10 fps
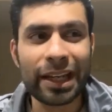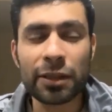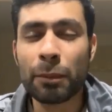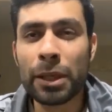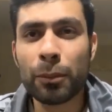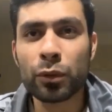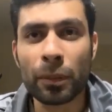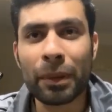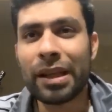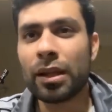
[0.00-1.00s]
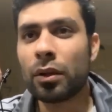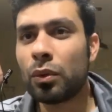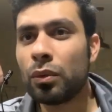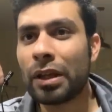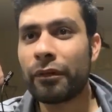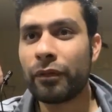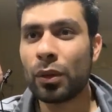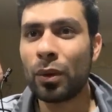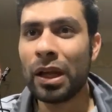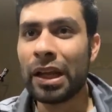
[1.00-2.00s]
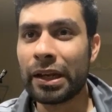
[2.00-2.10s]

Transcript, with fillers: It's people's opinion and who they feel.